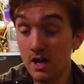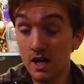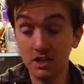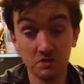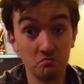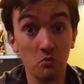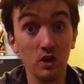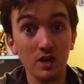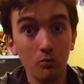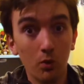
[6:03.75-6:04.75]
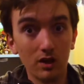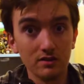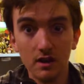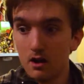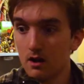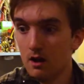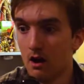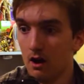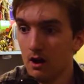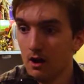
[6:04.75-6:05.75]
It's really well done.
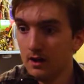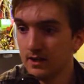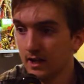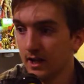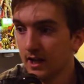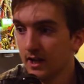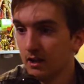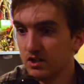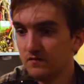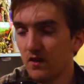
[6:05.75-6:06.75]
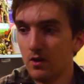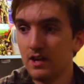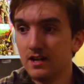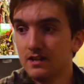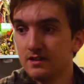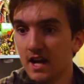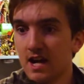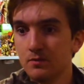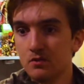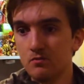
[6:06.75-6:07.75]
You know, it's very
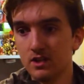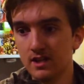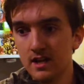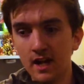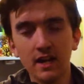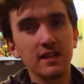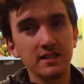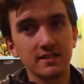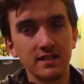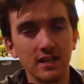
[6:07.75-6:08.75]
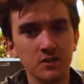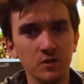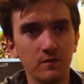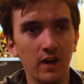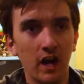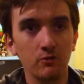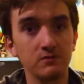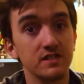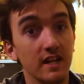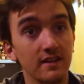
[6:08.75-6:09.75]
in-depth. You really get a sense of how
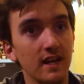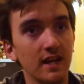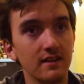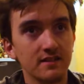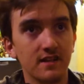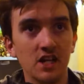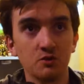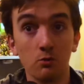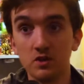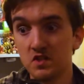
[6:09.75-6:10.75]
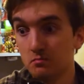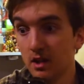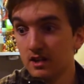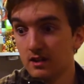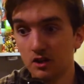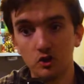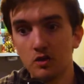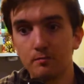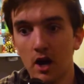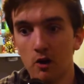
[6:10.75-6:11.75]
dedicated these guys were to making a
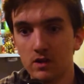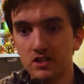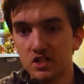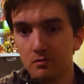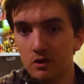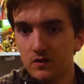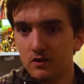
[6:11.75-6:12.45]
good Power Rangers movie.